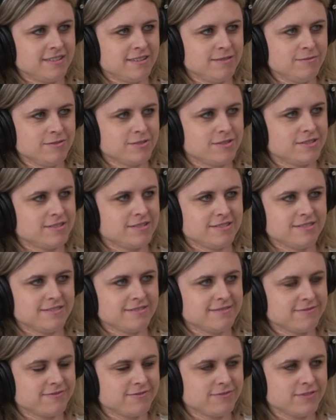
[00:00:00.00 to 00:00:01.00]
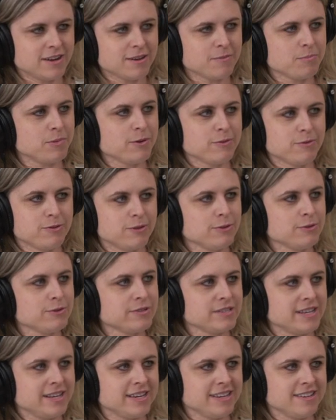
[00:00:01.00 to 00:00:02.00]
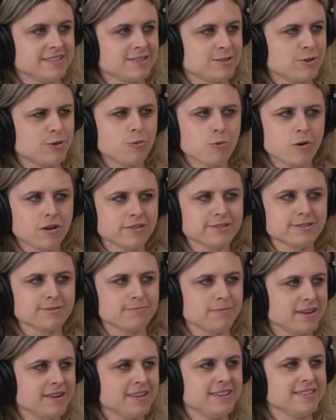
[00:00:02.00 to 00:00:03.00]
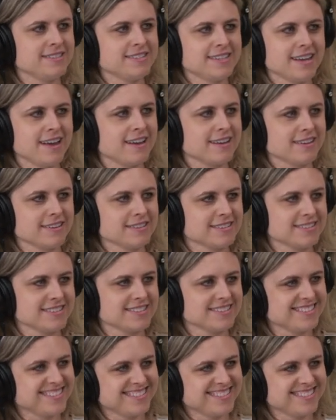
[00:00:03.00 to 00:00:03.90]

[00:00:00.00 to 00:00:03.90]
I'm just fuck both those things. Who wants money and sex?